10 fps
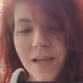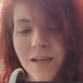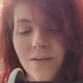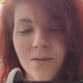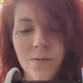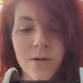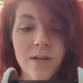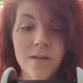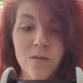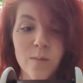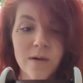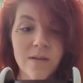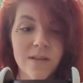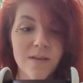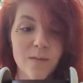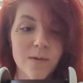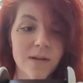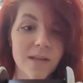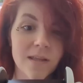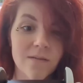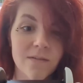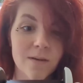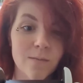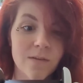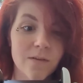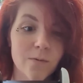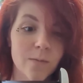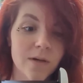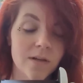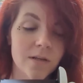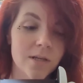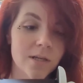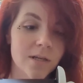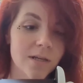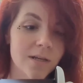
I don't know what it is about these, but I love them so much.